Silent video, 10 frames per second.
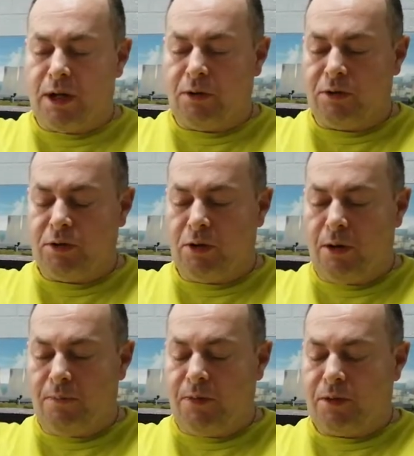it on
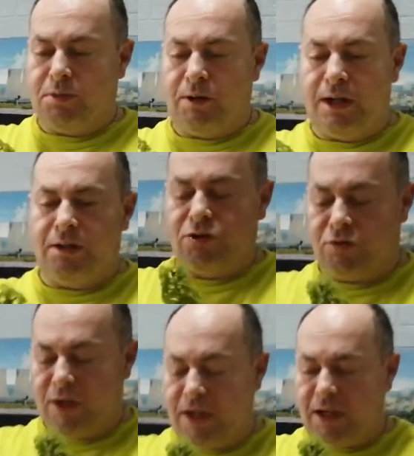top, spray your
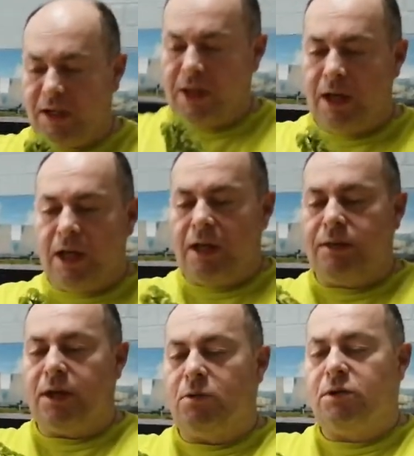tree,
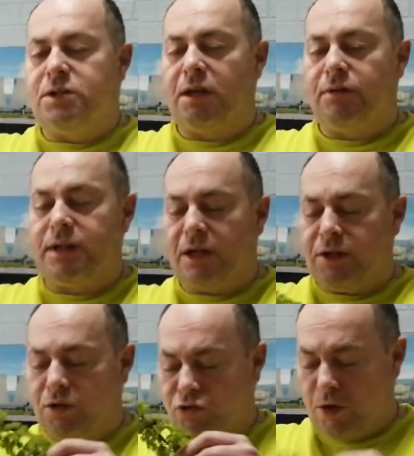then all the stuff that don't
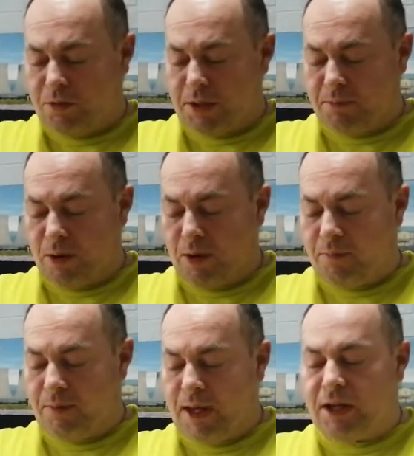use drops to the
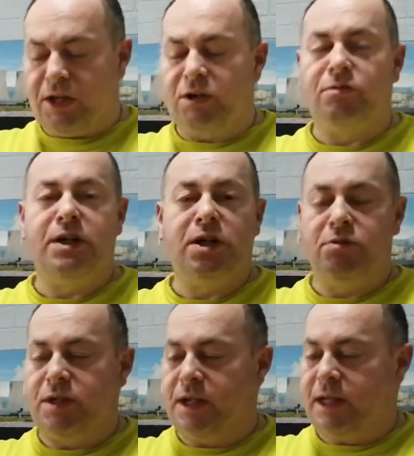bottom, and you can
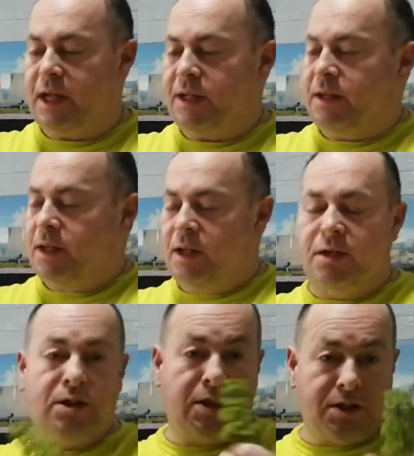reuse it again.
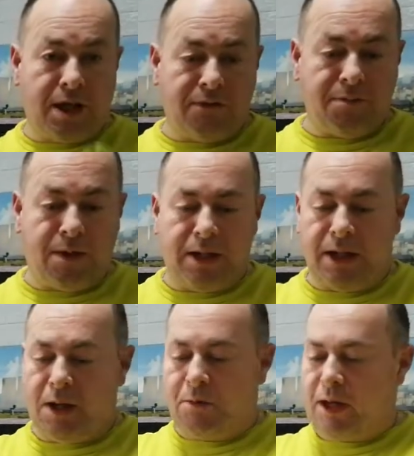So you save money
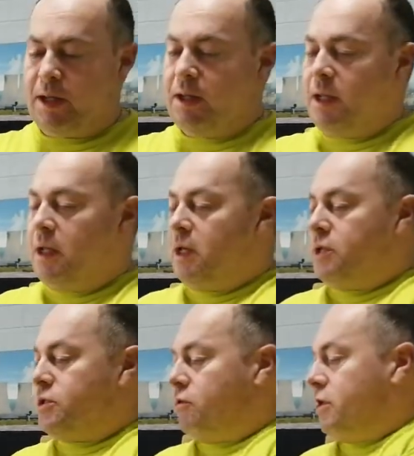that way.
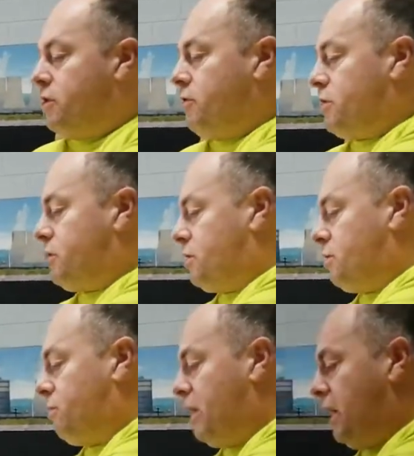So all you do is
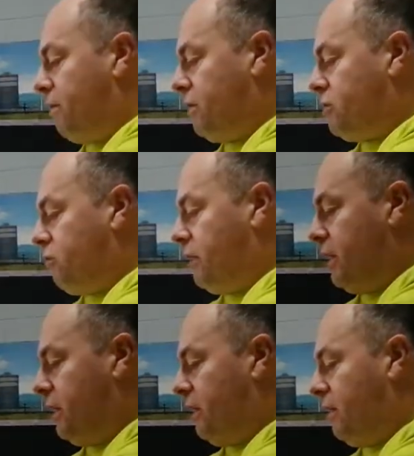spray up your tree,